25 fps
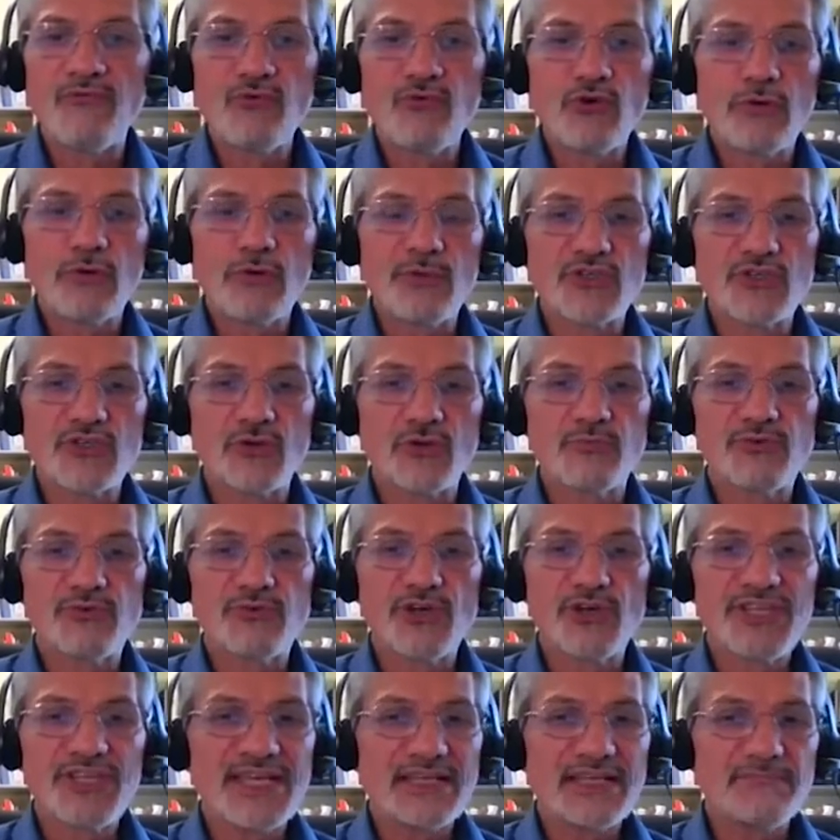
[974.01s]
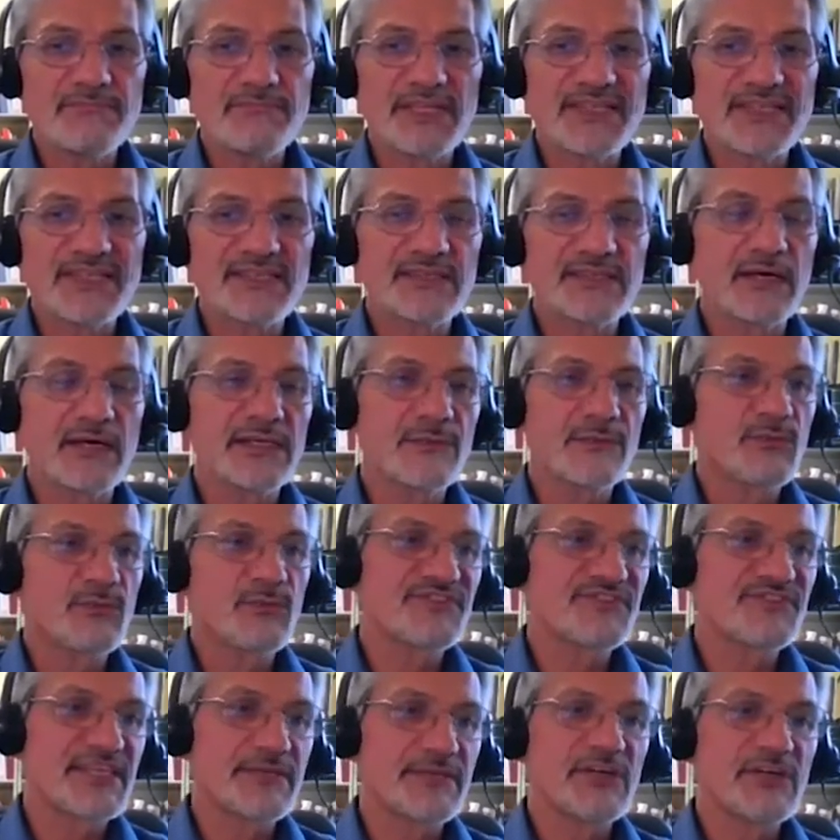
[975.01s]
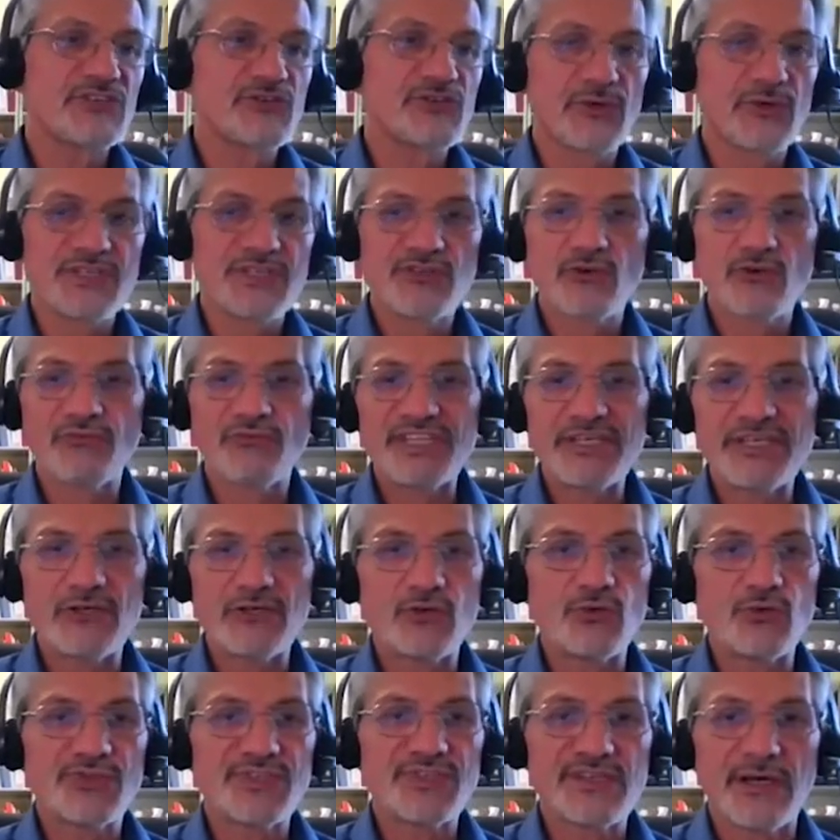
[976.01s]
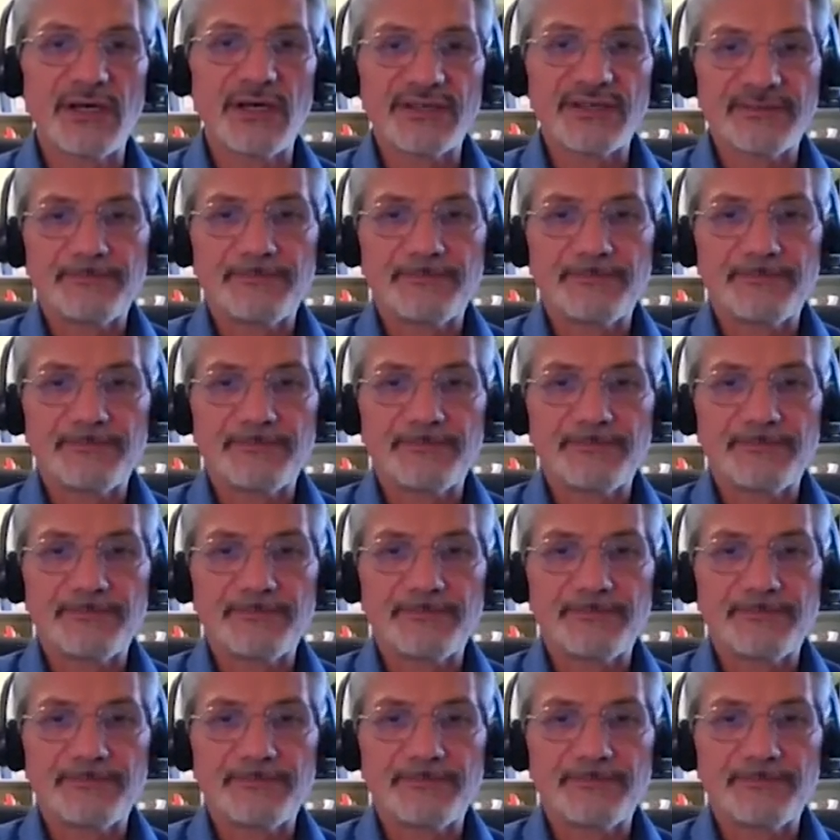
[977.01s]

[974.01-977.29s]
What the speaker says: commercial product, but starting with Schematron is already a good start.